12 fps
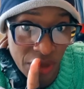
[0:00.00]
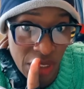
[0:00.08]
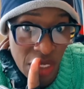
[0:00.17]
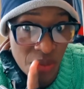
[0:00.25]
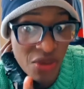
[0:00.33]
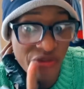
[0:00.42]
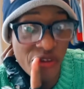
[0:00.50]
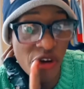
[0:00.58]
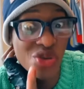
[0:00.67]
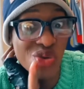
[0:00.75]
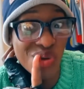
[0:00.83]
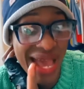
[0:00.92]
Before you
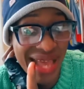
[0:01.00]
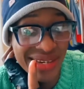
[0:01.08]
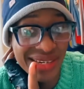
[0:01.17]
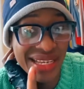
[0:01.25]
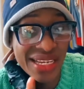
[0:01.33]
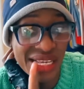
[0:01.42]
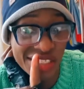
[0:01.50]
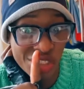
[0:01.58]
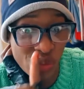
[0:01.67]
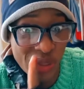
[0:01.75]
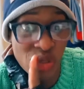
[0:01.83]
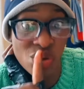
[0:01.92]
land in a
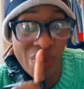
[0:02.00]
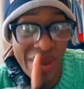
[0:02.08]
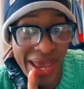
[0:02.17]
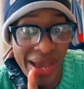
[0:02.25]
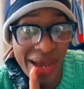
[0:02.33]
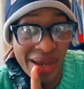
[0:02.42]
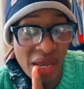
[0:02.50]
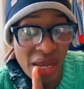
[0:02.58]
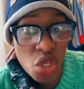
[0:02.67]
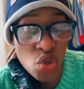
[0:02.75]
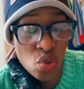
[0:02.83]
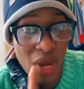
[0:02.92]
situation where
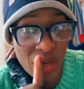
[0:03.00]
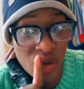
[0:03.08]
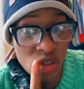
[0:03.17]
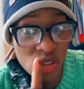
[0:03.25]
you cannot